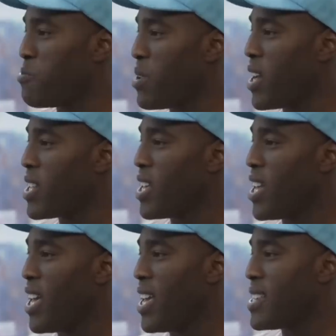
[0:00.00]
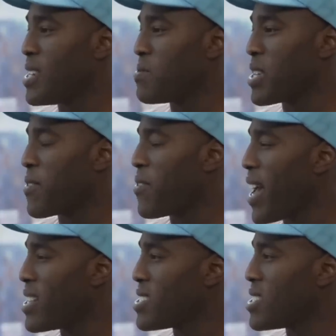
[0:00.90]
but it seems like
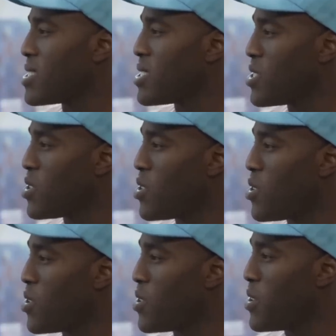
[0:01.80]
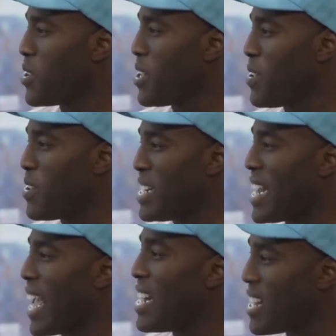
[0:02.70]
fashion is still
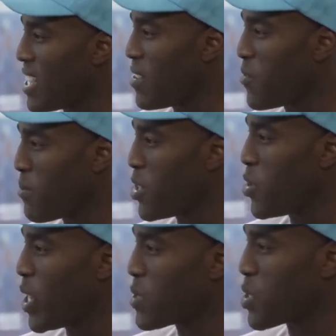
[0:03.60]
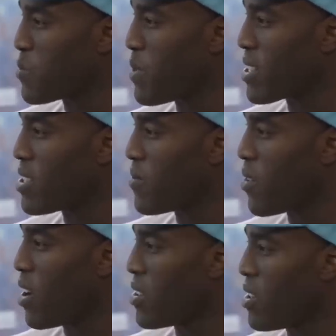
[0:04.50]
dated from it the U.S. Is.
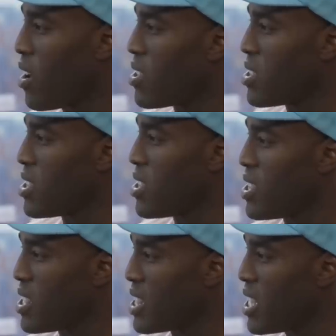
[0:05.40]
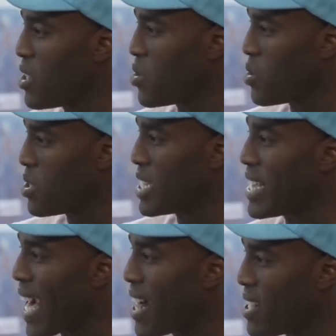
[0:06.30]
perspective on on the legal
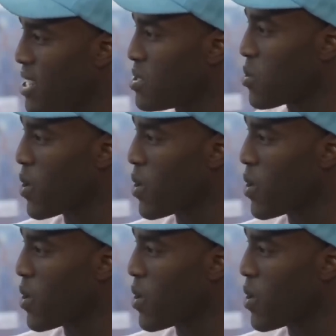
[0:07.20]
legalities